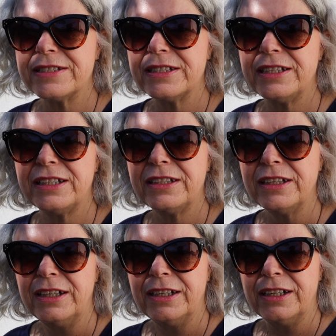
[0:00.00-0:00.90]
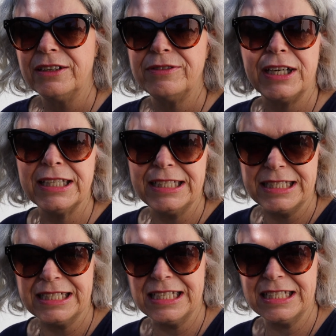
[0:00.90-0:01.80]
And then finally
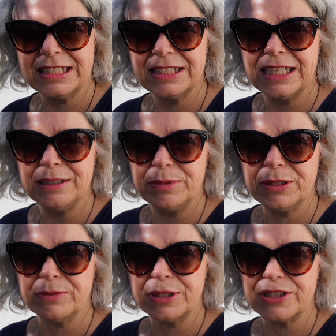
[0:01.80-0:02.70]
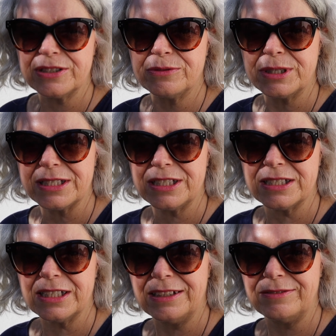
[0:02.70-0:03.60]
down here to Napier, which is always
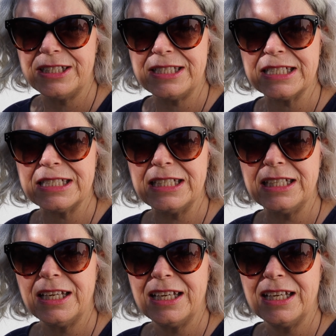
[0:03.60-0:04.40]
just a lovely city,